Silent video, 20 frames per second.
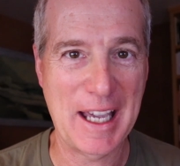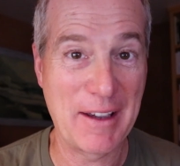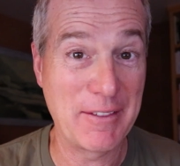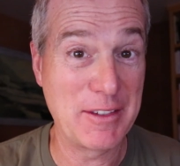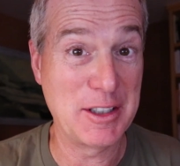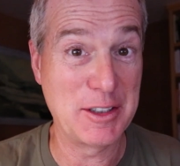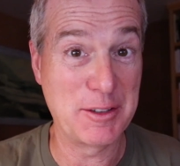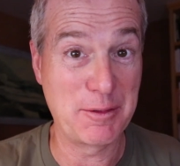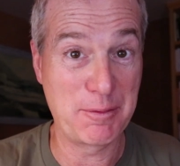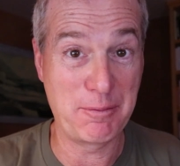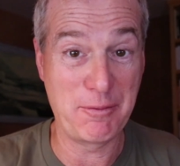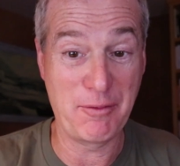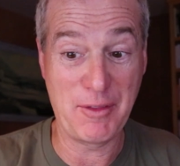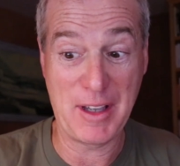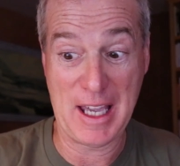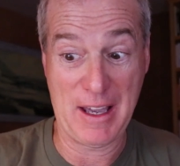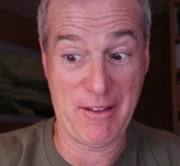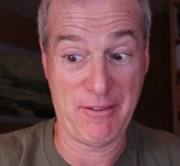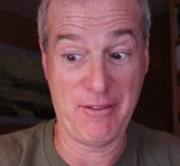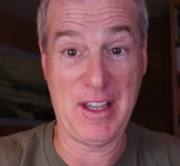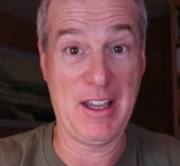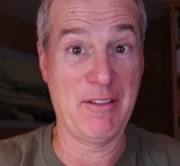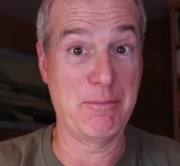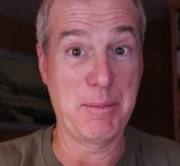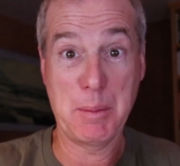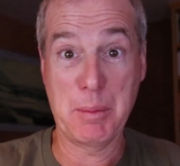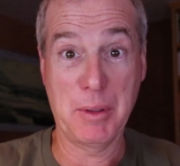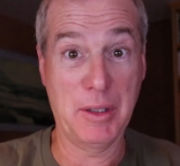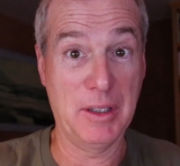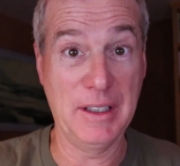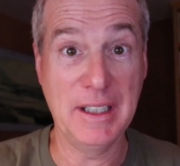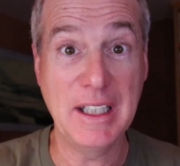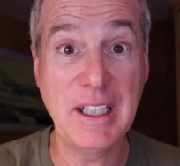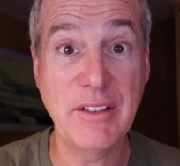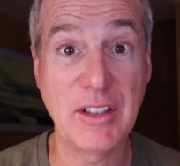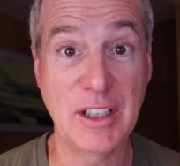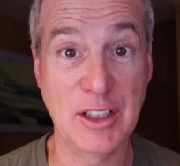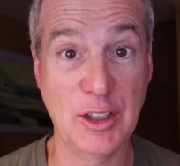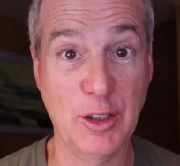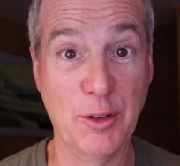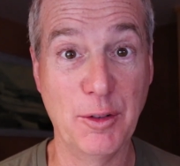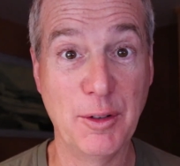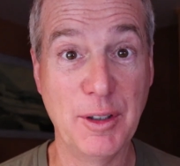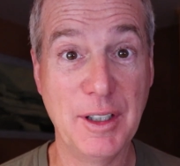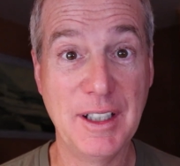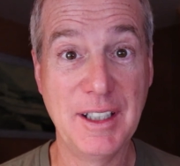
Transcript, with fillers: have these have, have people leaving you.